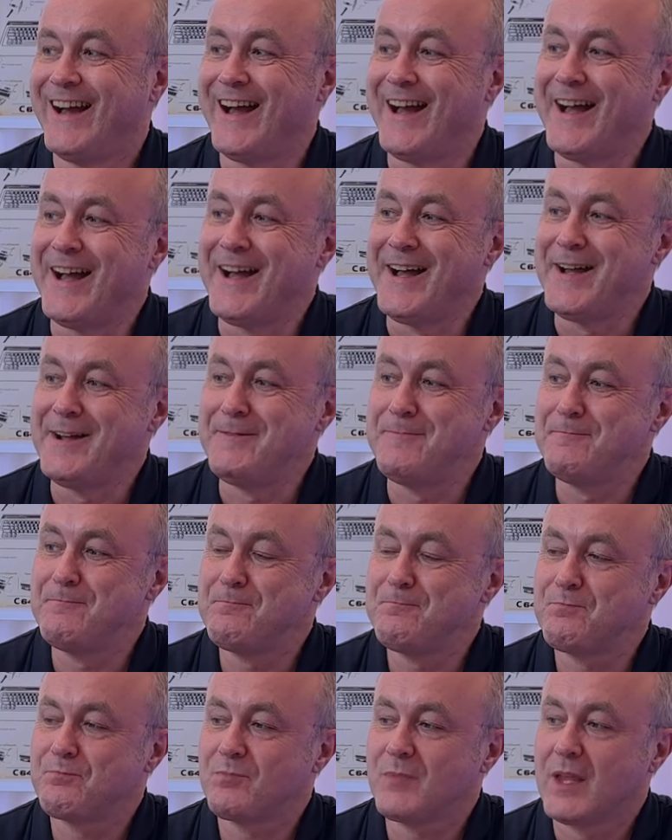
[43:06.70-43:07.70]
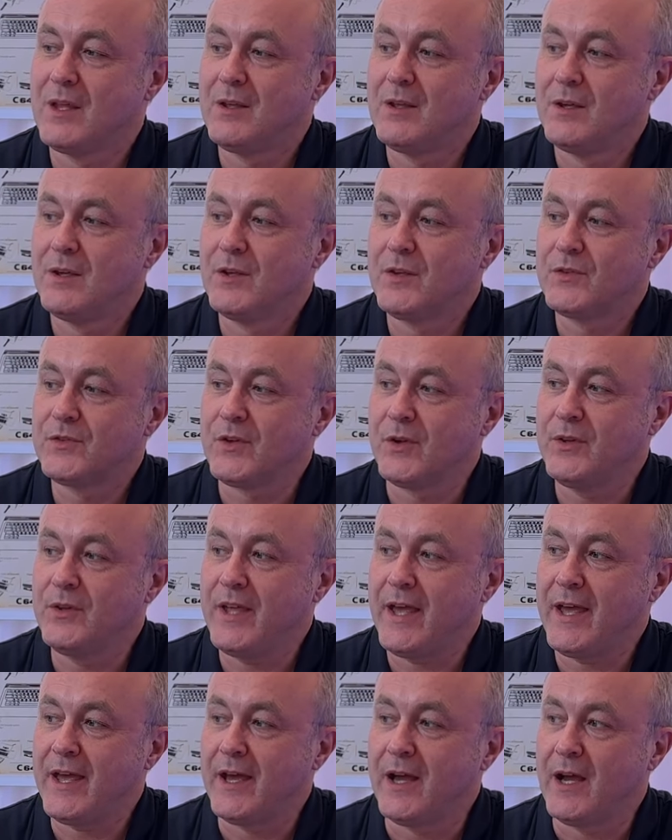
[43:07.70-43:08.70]
um, so
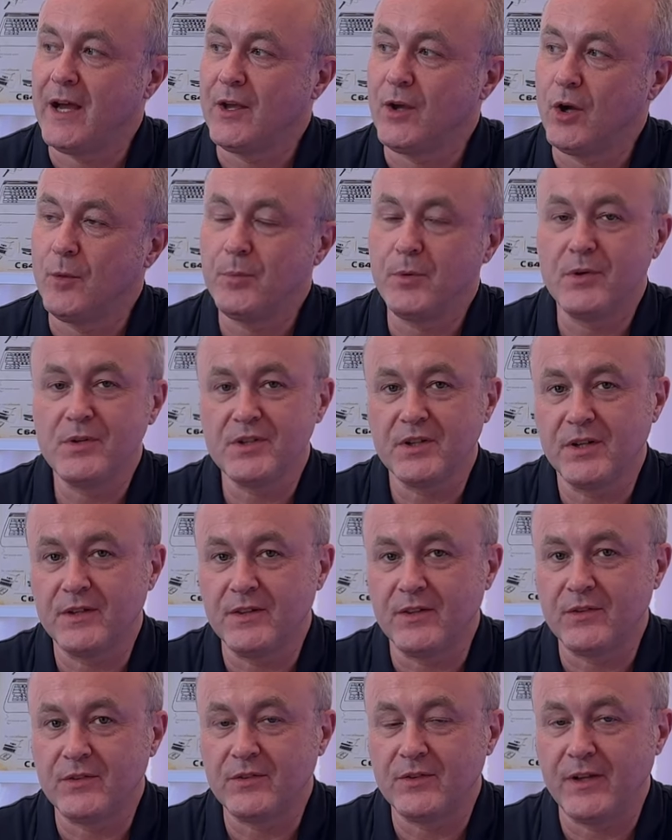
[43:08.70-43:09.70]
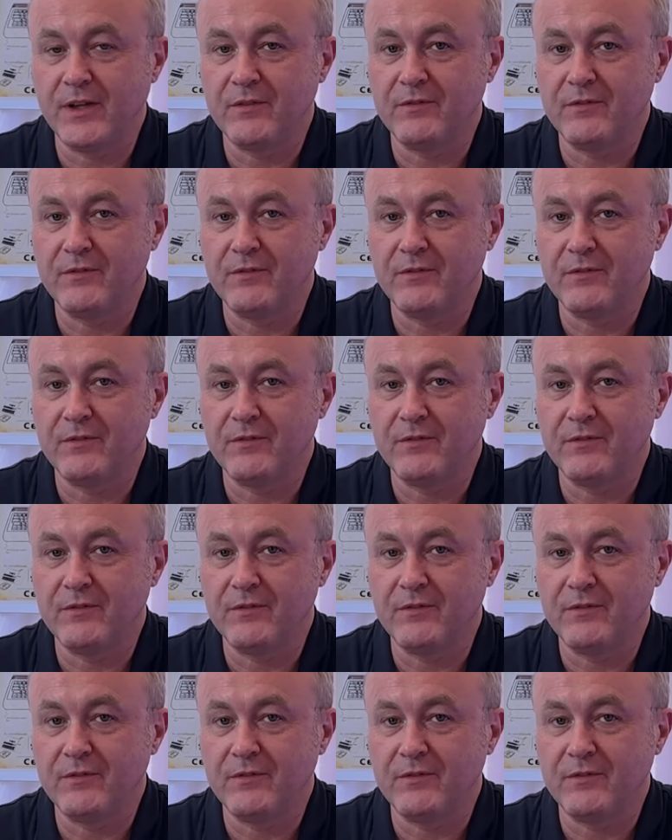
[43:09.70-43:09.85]
yeah, I hope you enjoyed this uh,